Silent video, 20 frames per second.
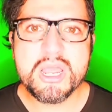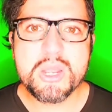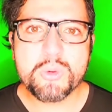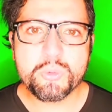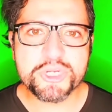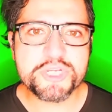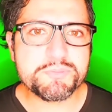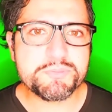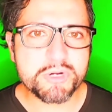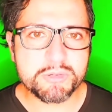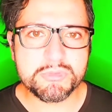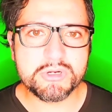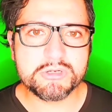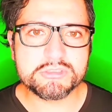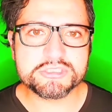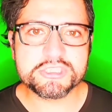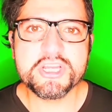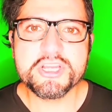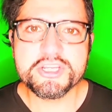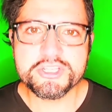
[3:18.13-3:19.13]
which
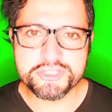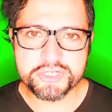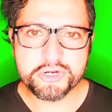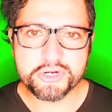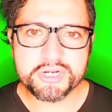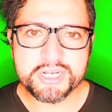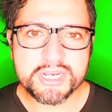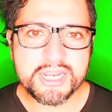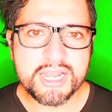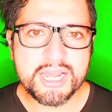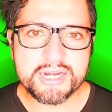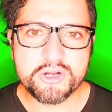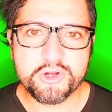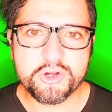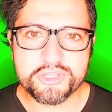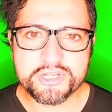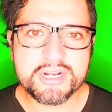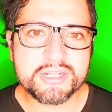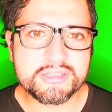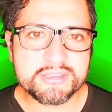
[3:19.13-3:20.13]
promotes juggling and
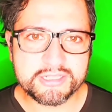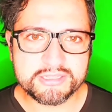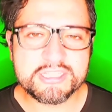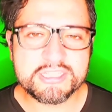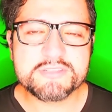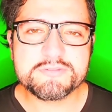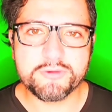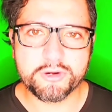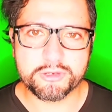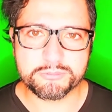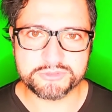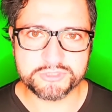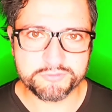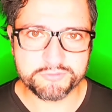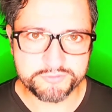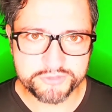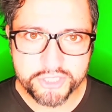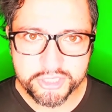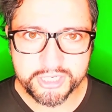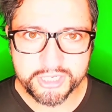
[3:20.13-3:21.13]
other athletics forms
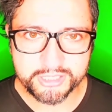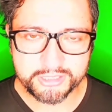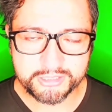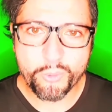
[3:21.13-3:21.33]
of juggling.